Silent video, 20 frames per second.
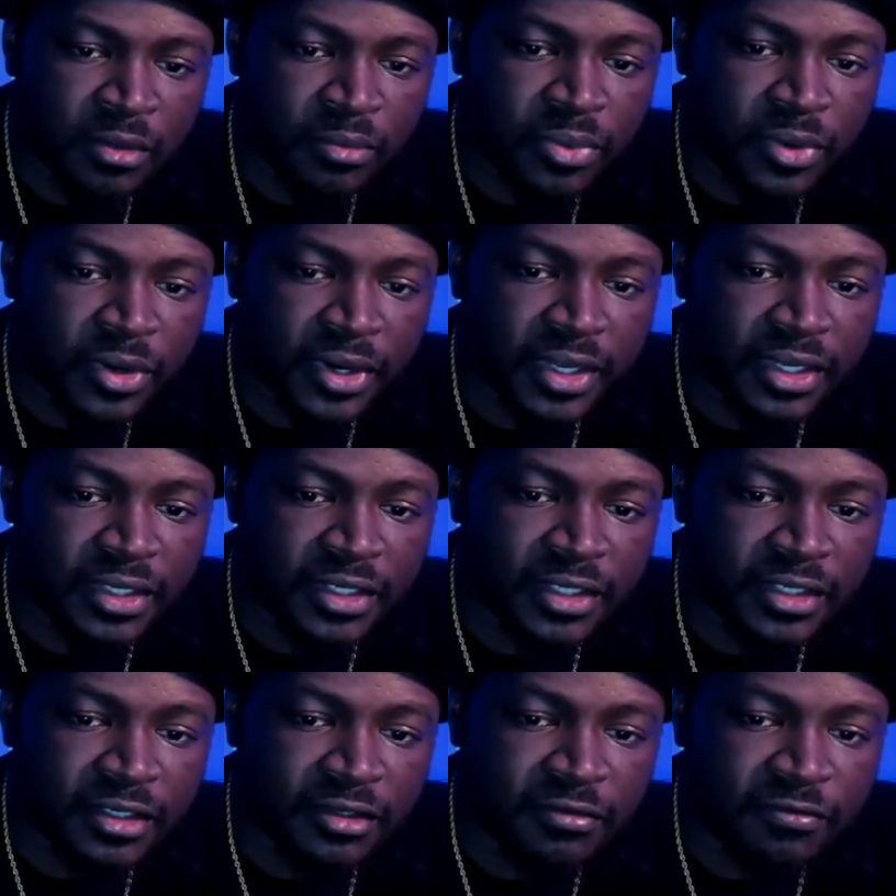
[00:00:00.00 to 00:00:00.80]

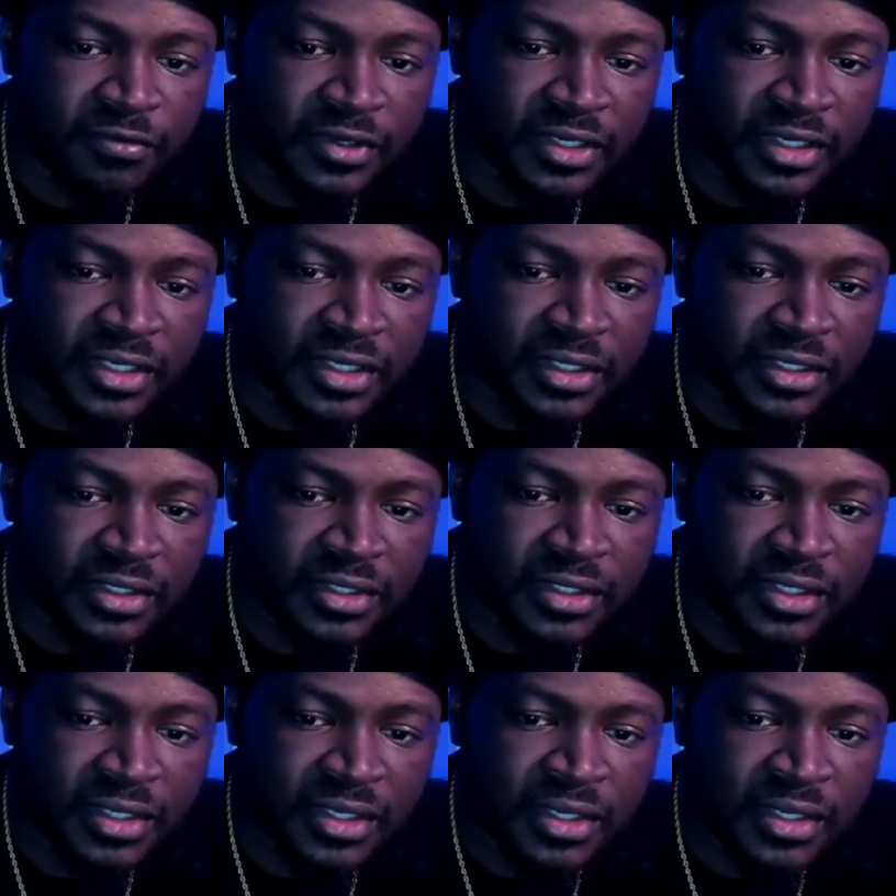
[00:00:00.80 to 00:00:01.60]
praline, vanilla,
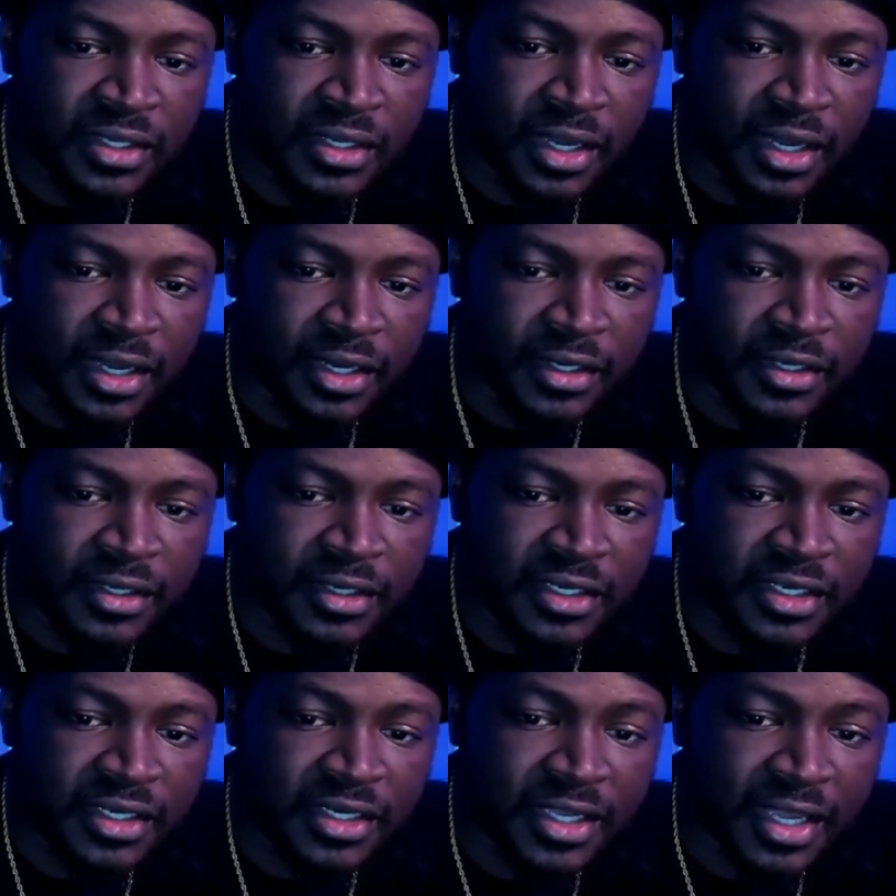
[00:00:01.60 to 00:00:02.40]
and
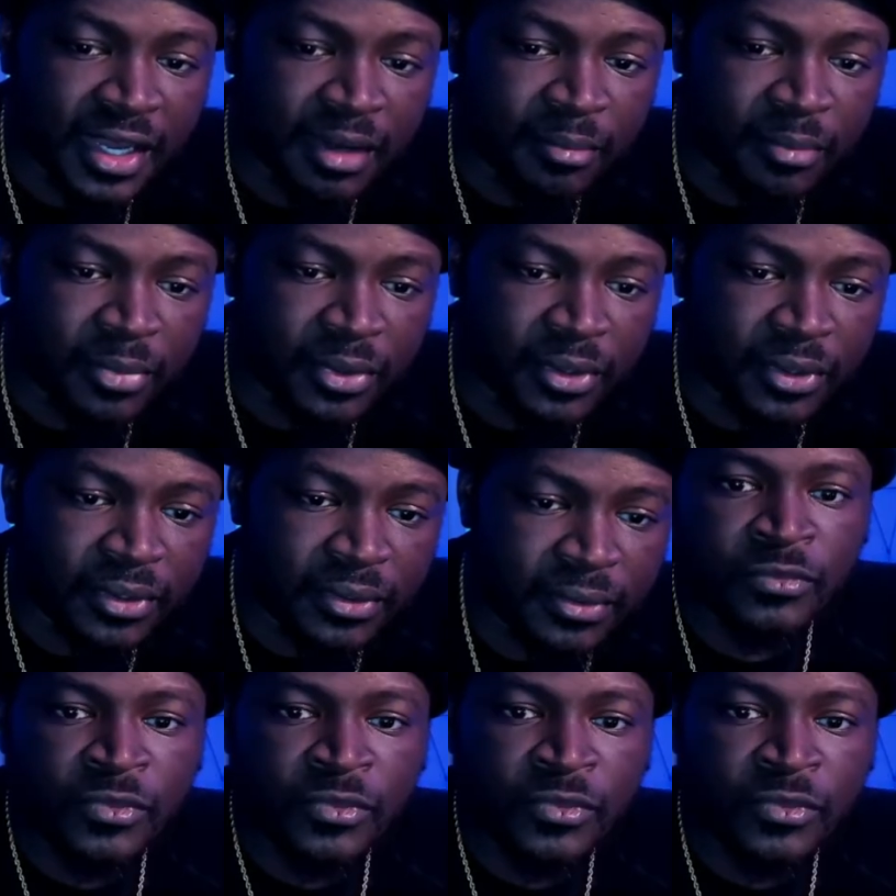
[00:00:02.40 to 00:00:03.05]
honeyed amber.